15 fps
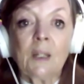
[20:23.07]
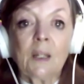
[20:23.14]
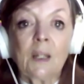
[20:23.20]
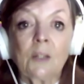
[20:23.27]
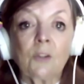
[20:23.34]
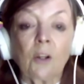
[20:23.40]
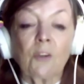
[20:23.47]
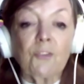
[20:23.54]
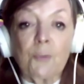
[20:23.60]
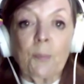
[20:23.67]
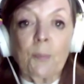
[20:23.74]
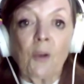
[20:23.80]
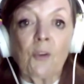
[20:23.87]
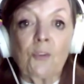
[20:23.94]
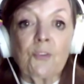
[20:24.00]
and I
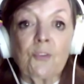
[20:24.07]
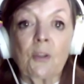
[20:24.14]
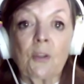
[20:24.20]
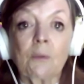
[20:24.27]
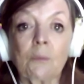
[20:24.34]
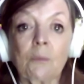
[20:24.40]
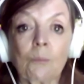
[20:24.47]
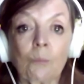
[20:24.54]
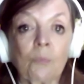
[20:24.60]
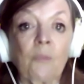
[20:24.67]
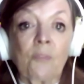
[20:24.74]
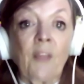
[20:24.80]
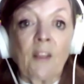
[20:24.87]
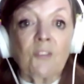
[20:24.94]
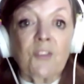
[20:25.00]
suppose that
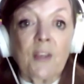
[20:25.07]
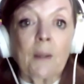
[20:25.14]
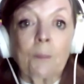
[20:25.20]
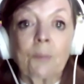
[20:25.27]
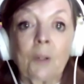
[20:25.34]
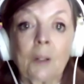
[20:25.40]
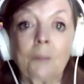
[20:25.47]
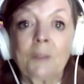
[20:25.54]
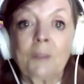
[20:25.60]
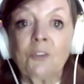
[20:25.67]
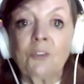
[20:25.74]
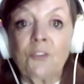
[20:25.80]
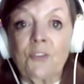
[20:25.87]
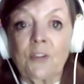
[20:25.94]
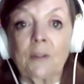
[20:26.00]
that's our prime
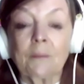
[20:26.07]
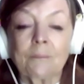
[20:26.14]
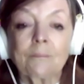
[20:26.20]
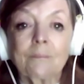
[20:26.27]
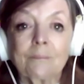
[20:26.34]
minister.